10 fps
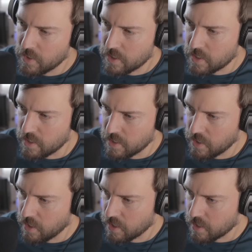If you look at
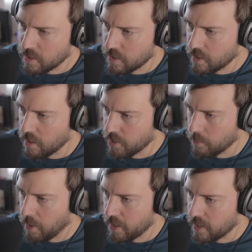the
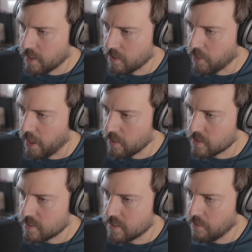underbody here, that
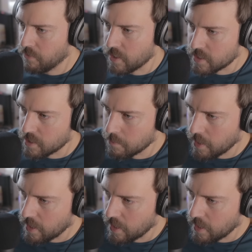looks different to